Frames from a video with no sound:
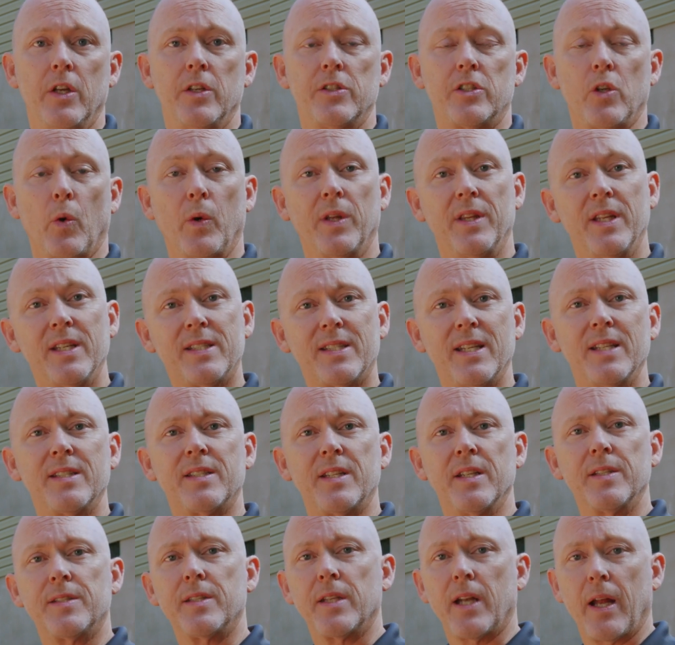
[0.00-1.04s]
So in this
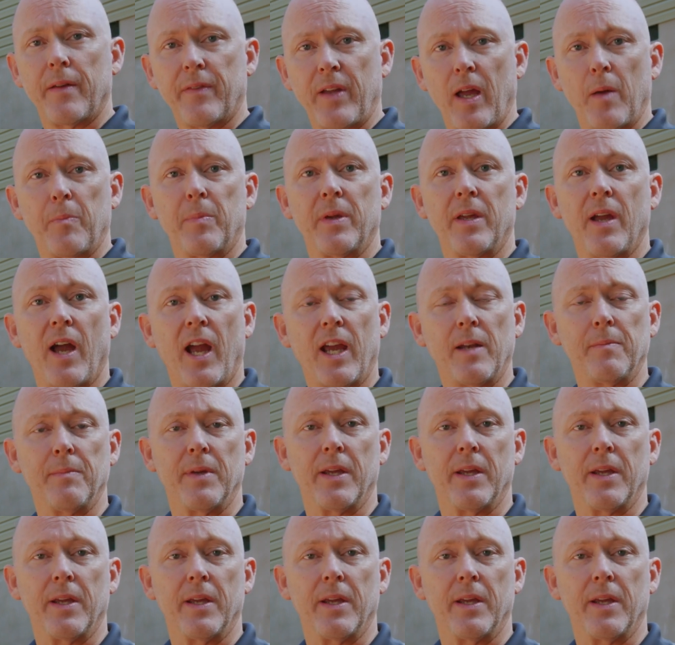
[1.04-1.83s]
instance that I've got behind